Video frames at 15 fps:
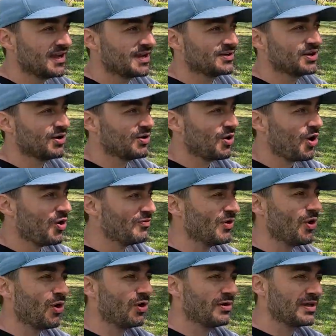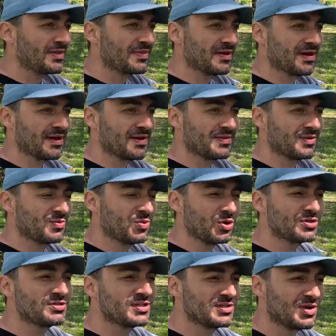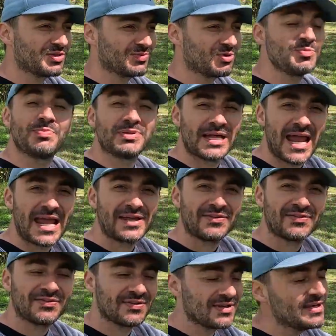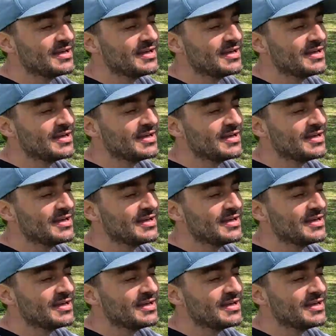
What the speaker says: overhauling the wood, the wood planks,